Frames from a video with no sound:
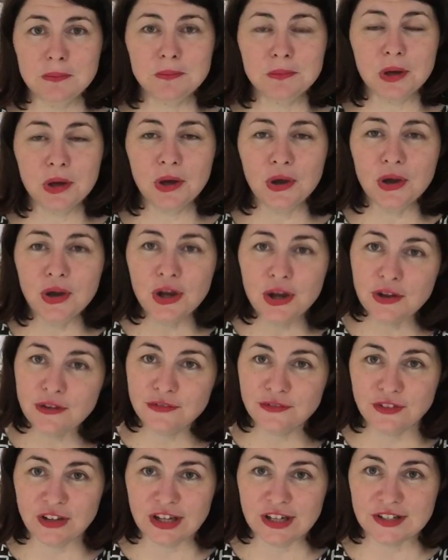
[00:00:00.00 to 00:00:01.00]
be
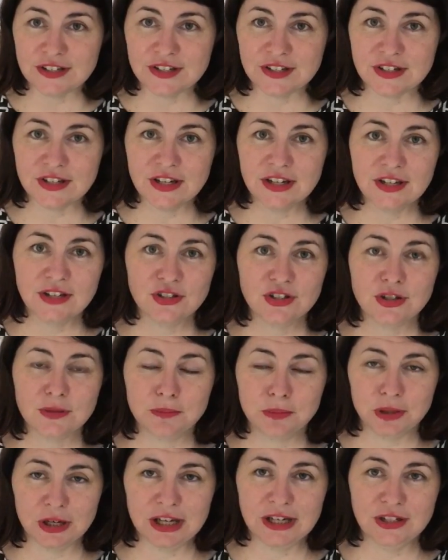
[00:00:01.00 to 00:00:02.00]
perfect to
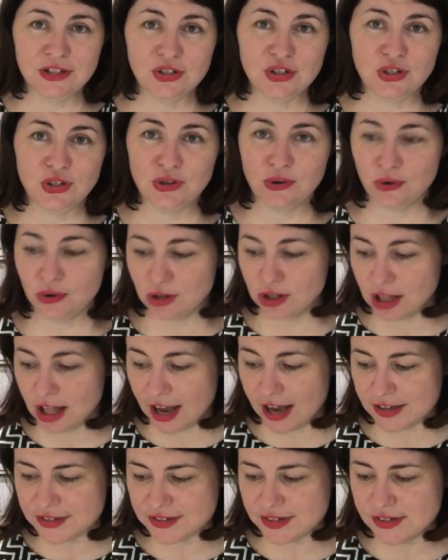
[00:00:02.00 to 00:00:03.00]
bring to your
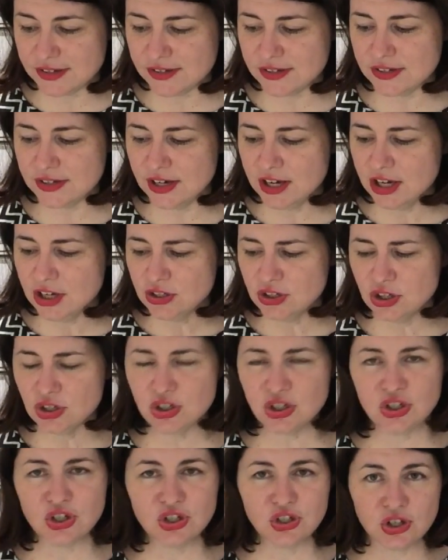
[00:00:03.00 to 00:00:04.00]
classes to
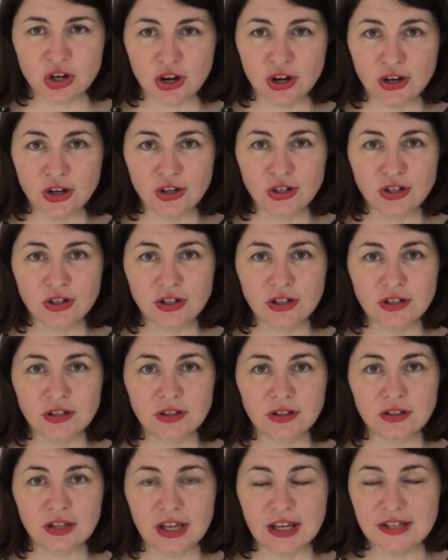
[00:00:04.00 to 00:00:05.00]
just show
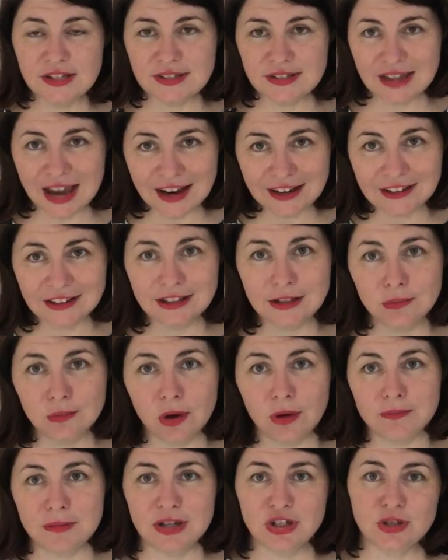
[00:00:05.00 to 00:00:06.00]
exactly
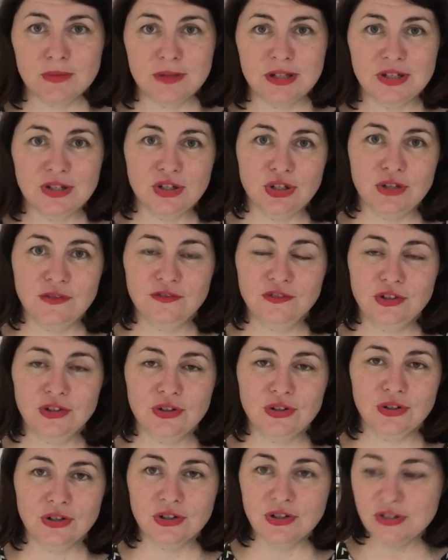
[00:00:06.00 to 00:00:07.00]
what measurements you've
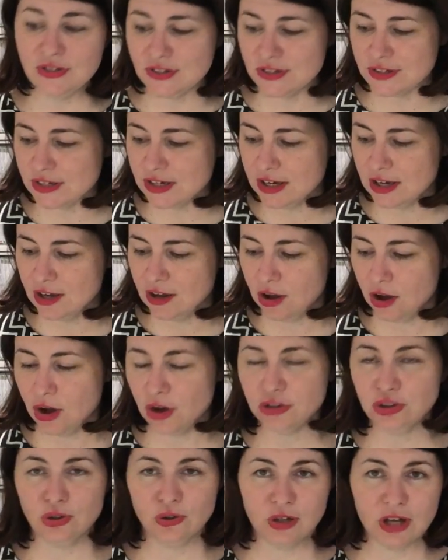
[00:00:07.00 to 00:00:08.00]
used
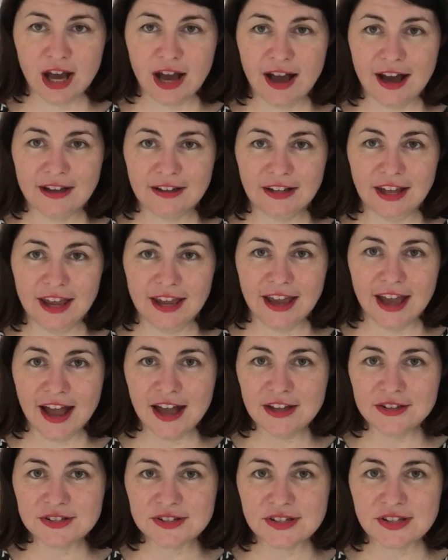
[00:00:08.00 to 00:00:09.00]
on your card
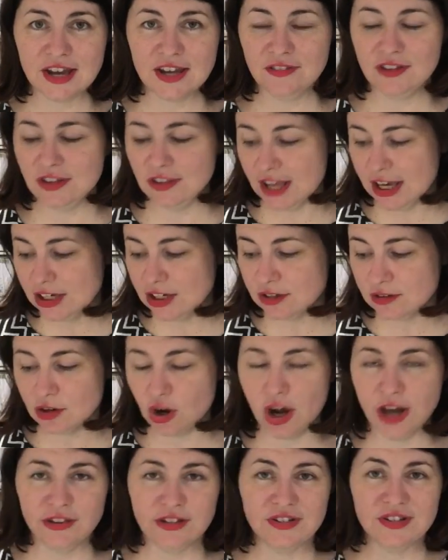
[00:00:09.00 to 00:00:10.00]
layouts, and then they could
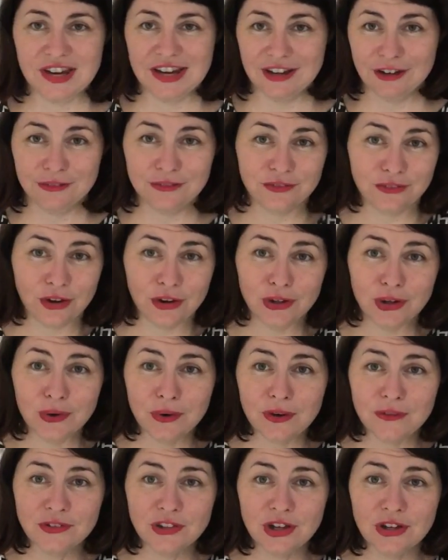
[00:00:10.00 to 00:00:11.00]
either take a photo
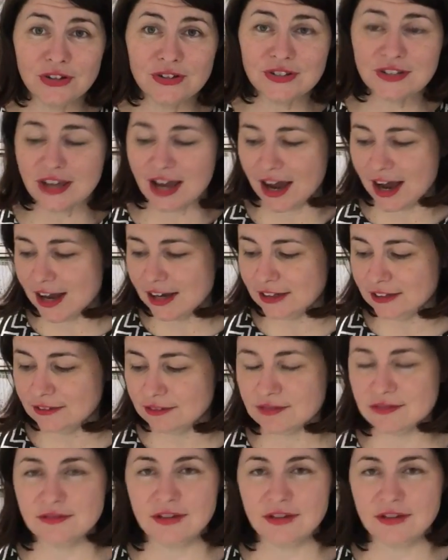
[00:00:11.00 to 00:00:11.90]
of those card